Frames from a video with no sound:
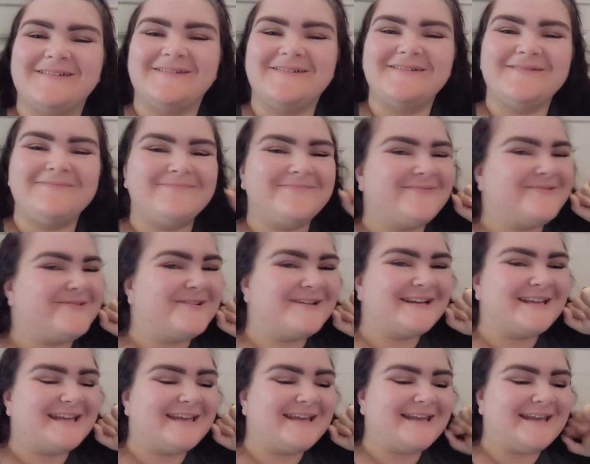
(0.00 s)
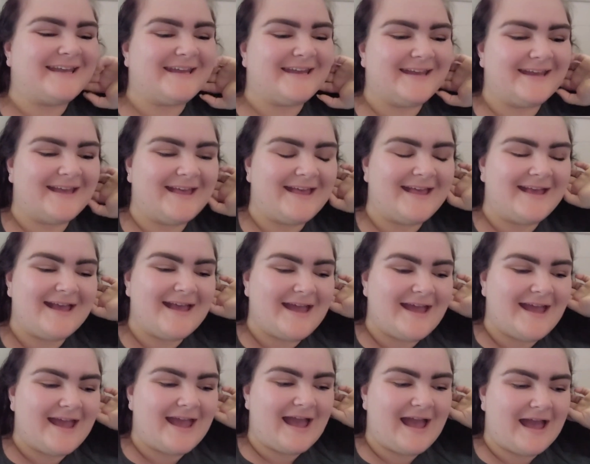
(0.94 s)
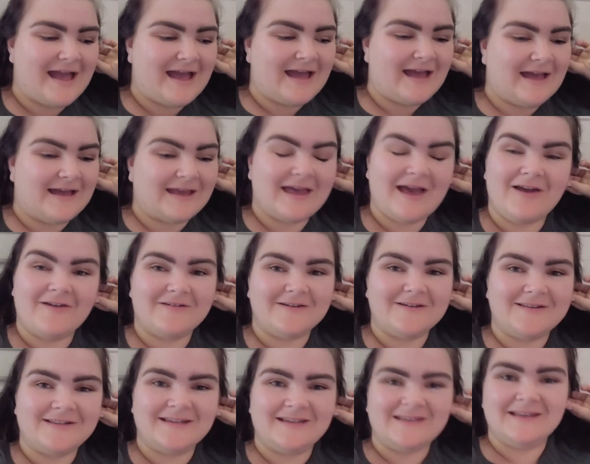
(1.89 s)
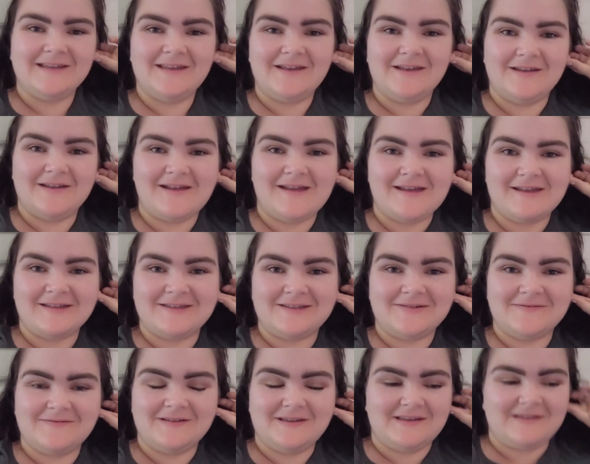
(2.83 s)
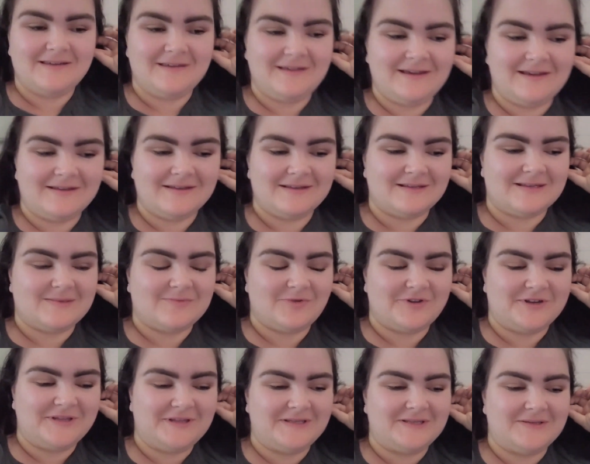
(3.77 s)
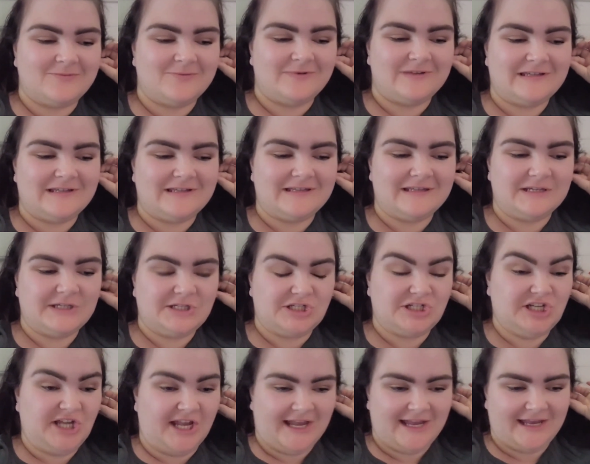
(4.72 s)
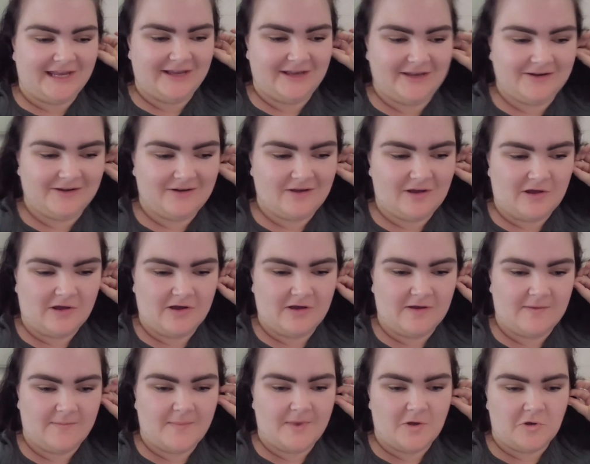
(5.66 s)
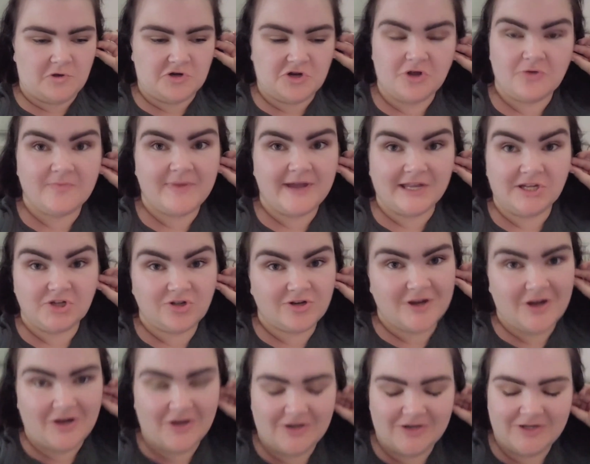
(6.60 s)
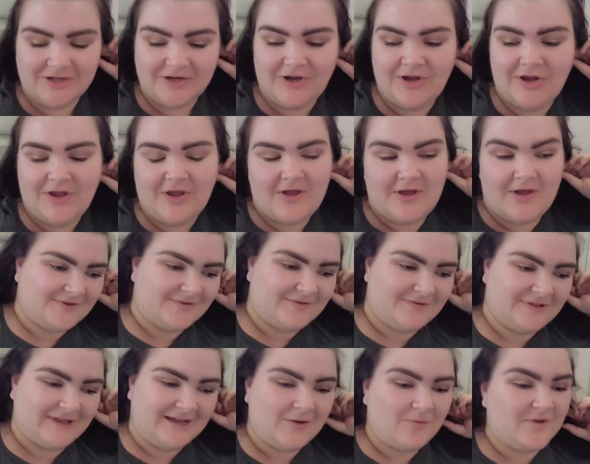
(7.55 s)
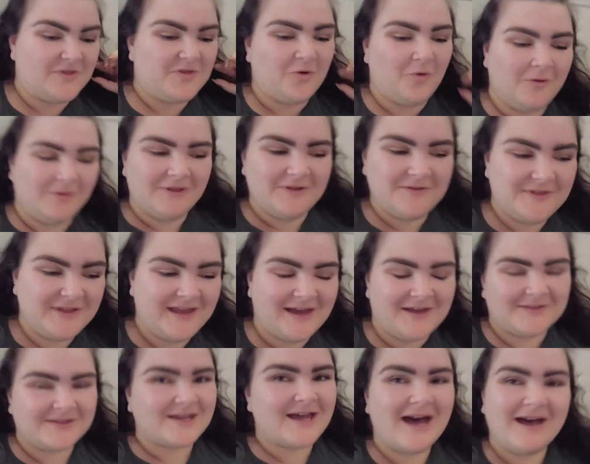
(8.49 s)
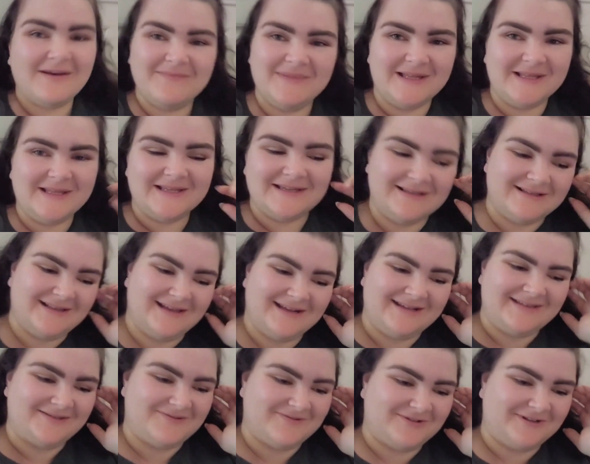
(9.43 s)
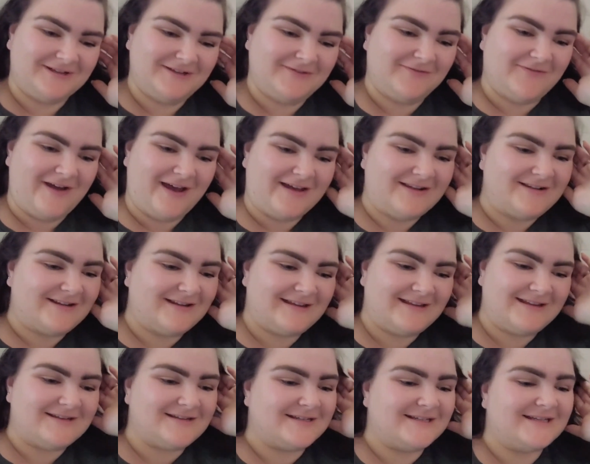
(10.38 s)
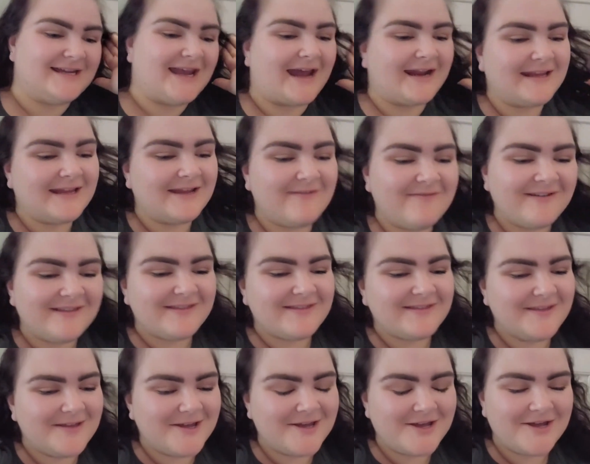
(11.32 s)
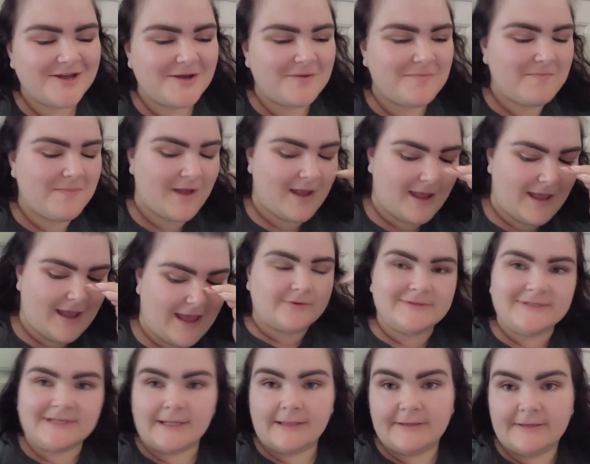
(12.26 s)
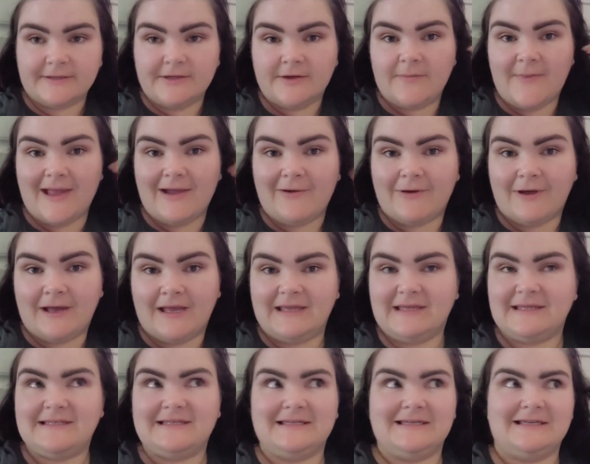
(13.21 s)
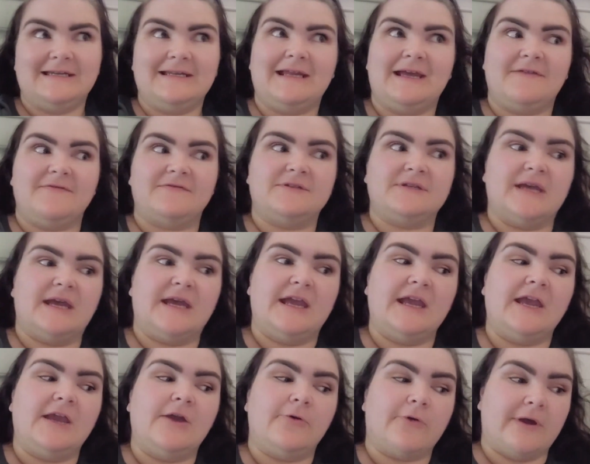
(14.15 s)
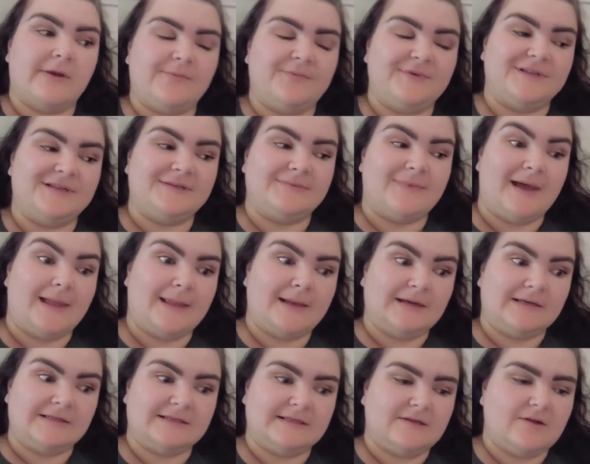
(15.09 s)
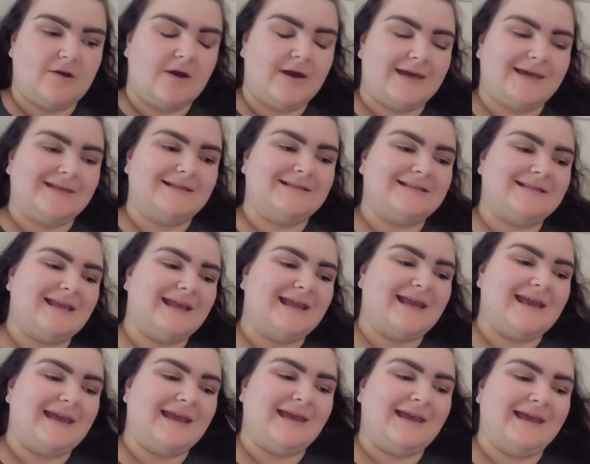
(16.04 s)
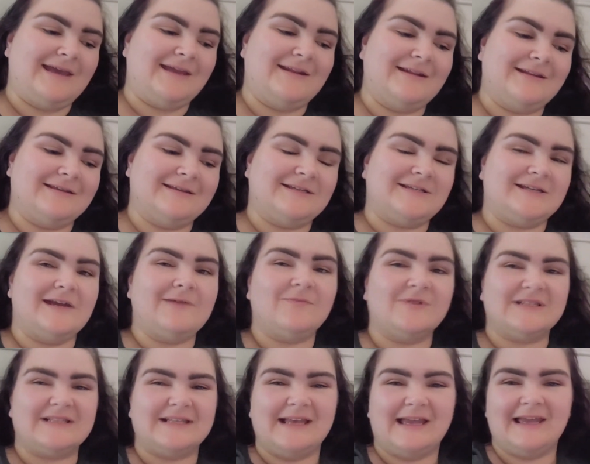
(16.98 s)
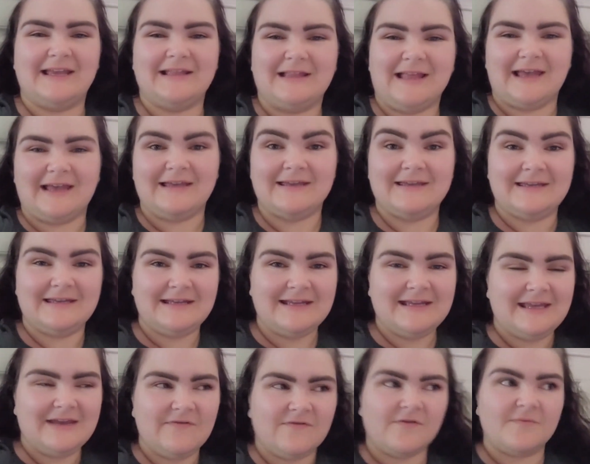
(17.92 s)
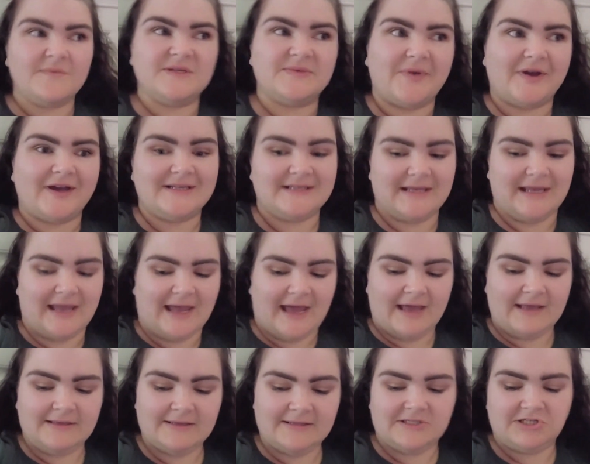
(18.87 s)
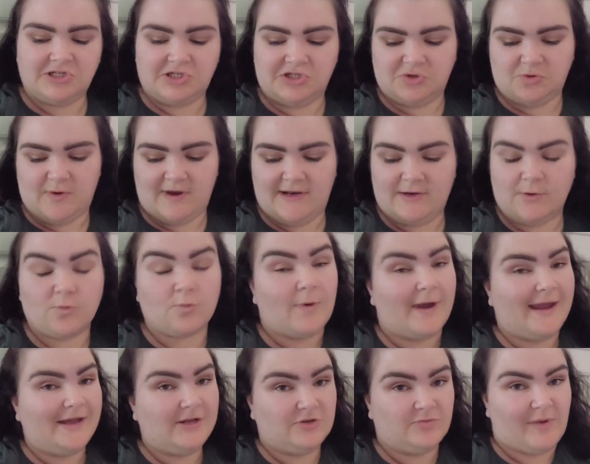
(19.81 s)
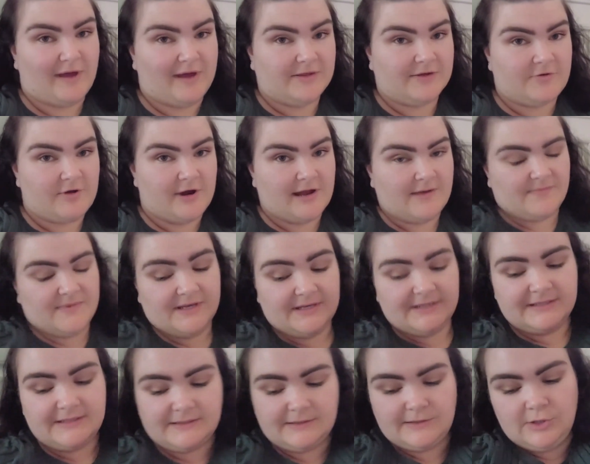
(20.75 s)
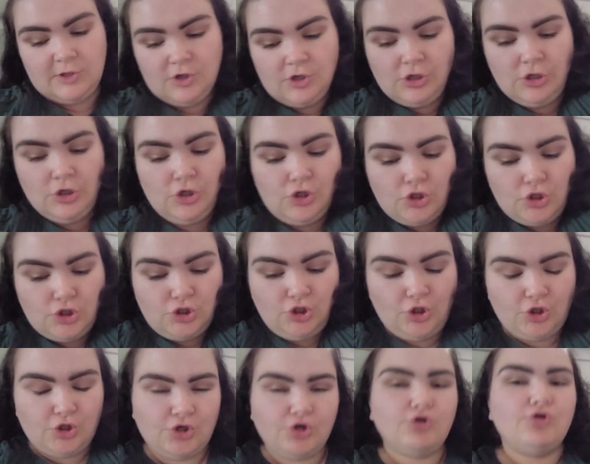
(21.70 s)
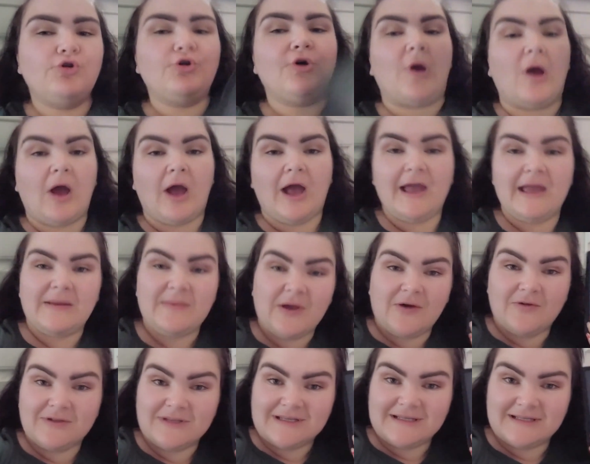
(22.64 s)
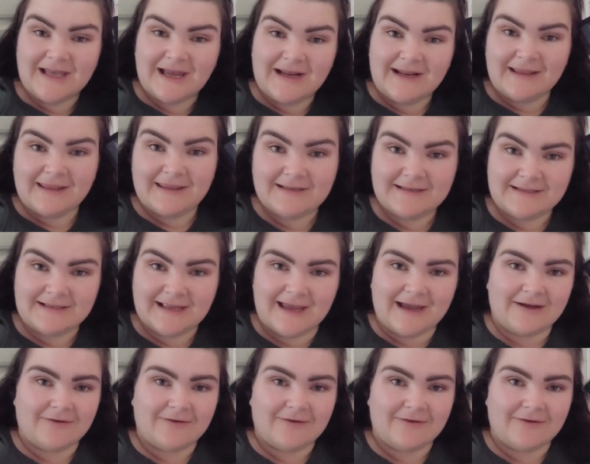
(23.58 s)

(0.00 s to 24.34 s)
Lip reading: Good morning. Currently doing sprints with Jan on her Patreon, like with all of the other Carmillas, and it's really fun just chatting with them. And I was telling them how I DNF'd a Krampus smut last night, and Jan was saying that Kitty from Spicy Cats just read Railed by the Krampus. So I am going to start this